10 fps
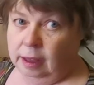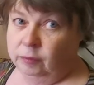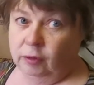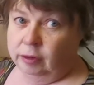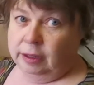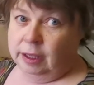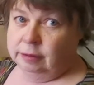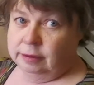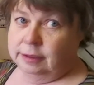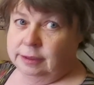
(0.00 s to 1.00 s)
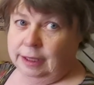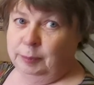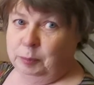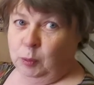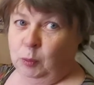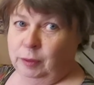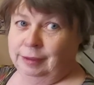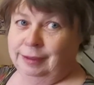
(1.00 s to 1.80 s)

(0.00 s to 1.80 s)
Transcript: I haven't got anything else to say, Paul.